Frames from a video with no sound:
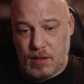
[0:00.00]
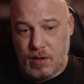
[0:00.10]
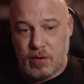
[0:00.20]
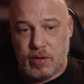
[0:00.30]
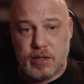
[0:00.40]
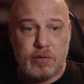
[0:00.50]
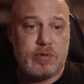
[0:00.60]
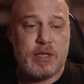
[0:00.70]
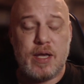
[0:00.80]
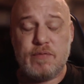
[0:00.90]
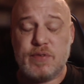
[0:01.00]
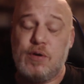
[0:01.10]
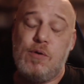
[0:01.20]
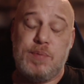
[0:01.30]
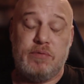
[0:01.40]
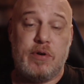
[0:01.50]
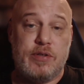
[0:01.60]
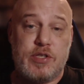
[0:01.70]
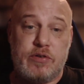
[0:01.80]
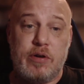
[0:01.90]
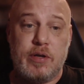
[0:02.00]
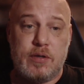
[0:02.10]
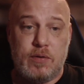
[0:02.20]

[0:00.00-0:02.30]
I currently have a copyright strike